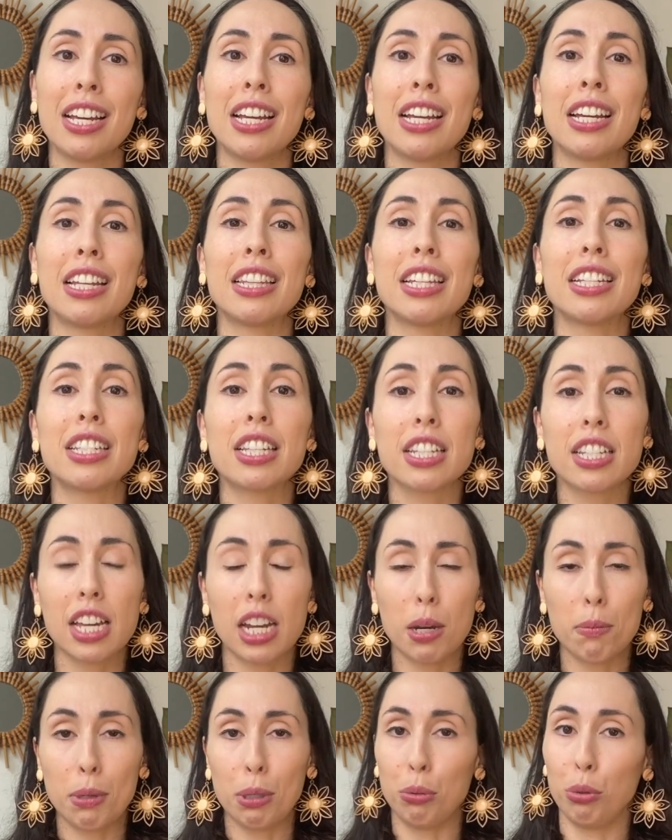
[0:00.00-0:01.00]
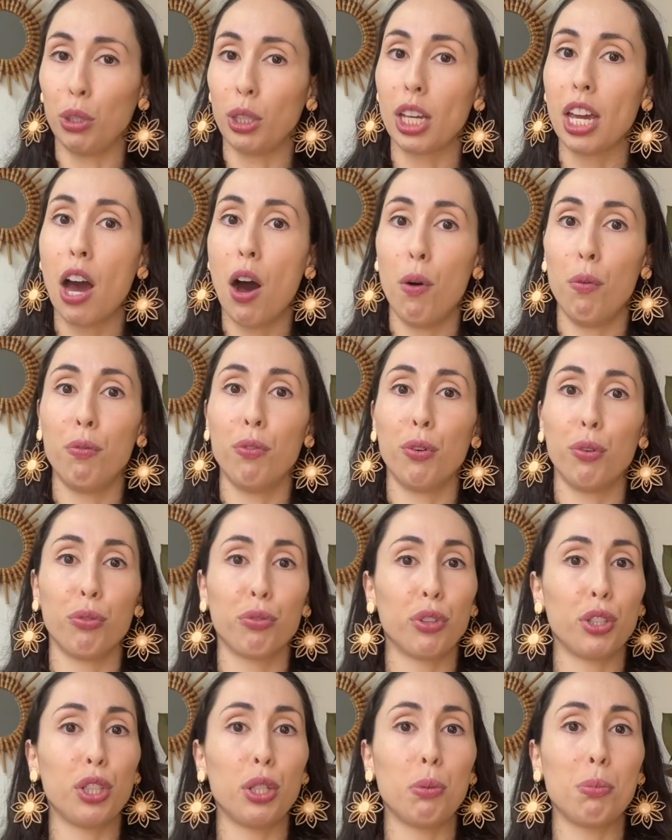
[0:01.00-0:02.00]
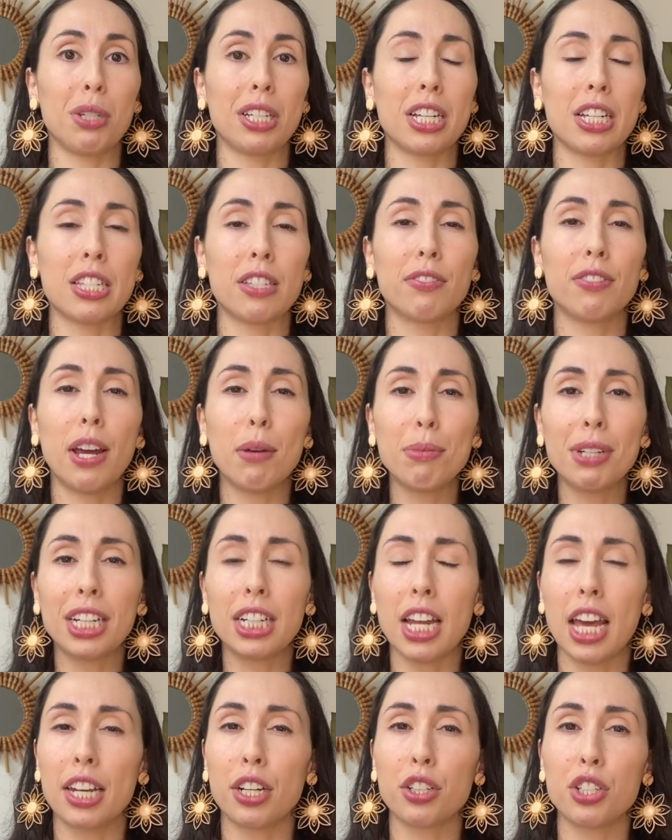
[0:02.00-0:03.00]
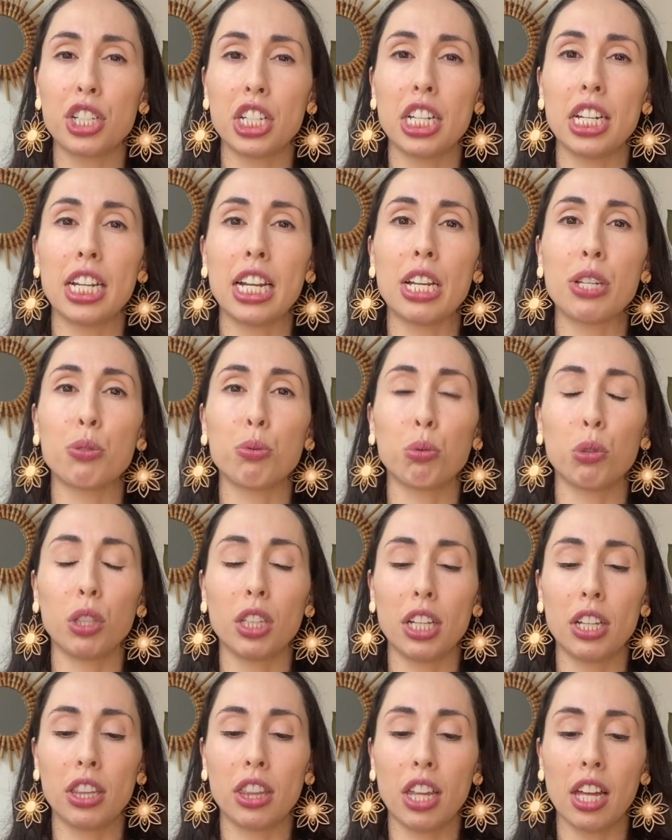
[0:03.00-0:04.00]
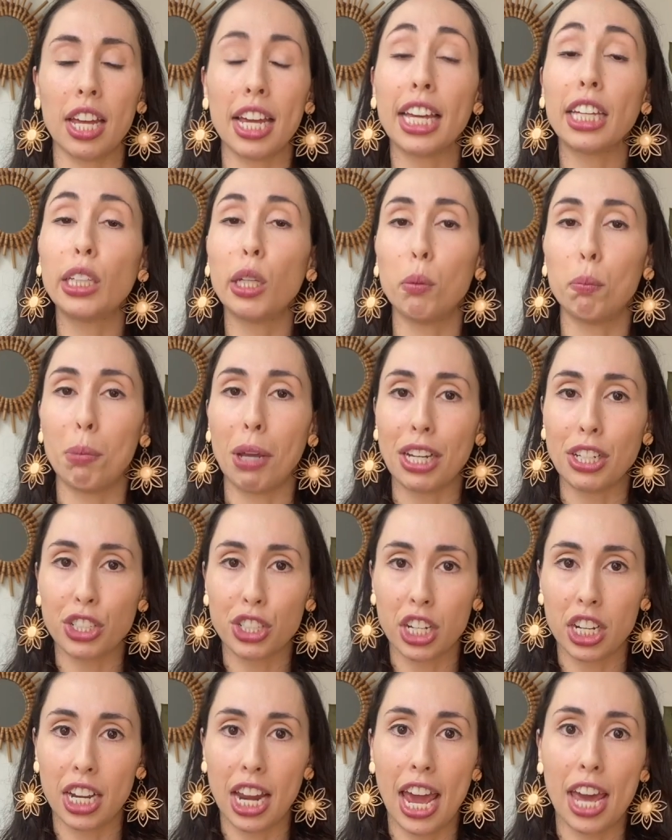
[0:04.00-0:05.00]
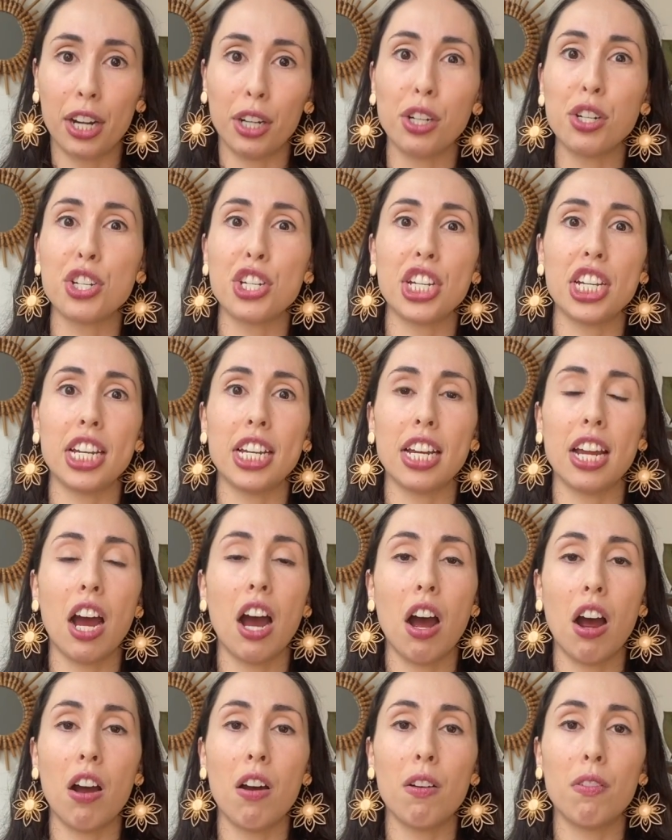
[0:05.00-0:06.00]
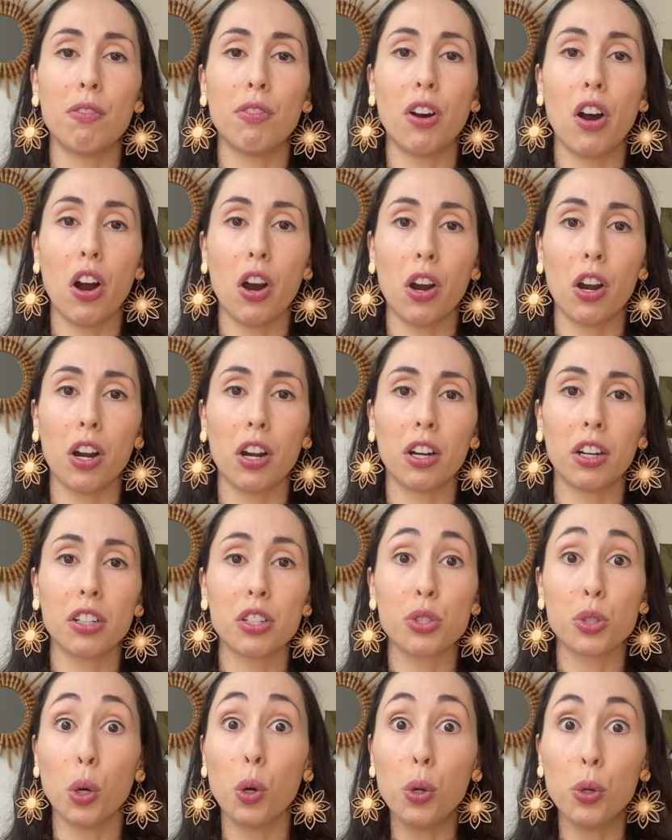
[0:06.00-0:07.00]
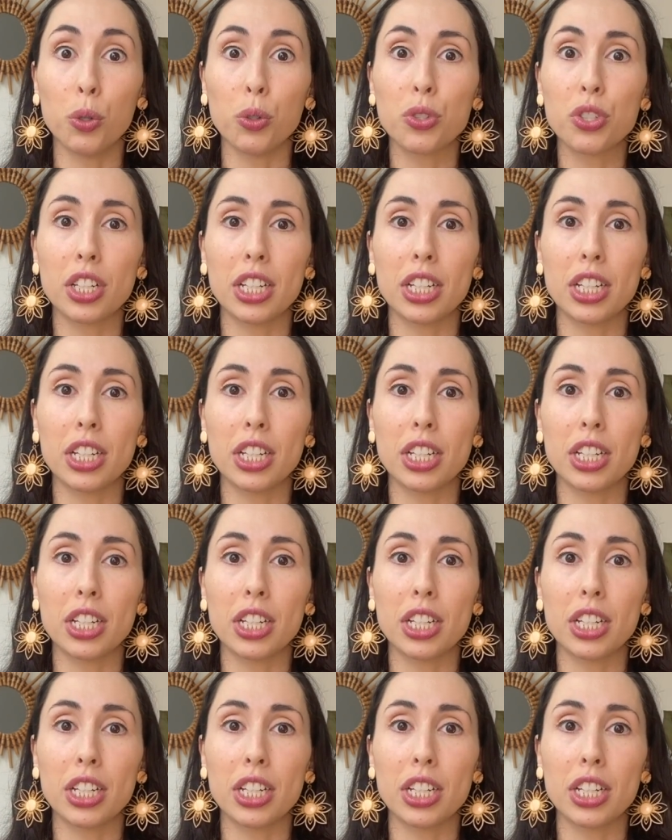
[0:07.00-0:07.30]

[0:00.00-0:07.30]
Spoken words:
this is gonna be really helpful for you, because feminine energy is really the incubation energy of our souls.